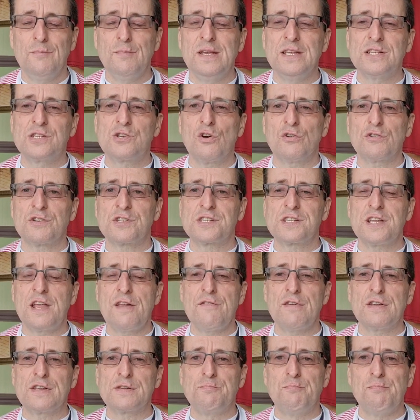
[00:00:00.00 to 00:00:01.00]
He's got
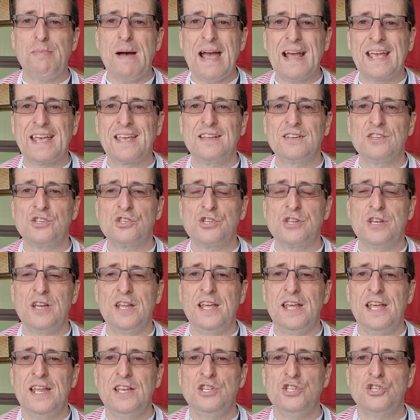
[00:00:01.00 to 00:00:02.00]
serious back
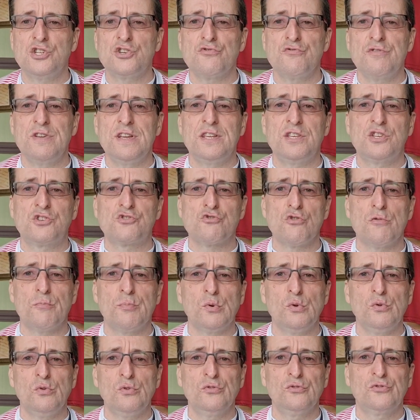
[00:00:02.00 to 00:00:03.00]
injury
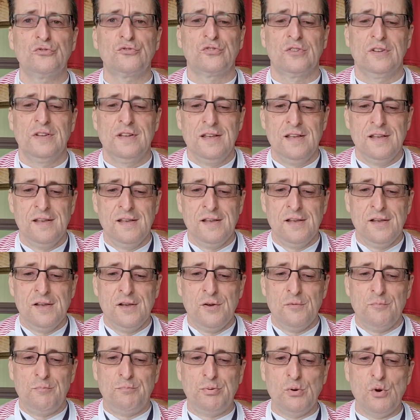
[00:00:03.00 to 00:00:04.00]
troubles,
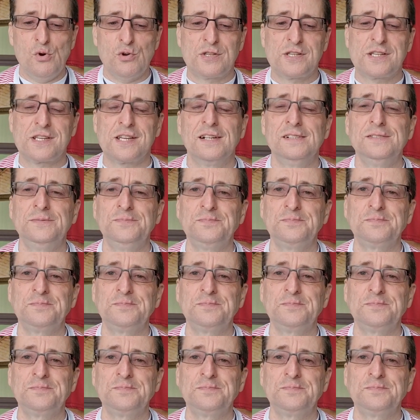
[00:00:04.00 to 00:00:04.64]
but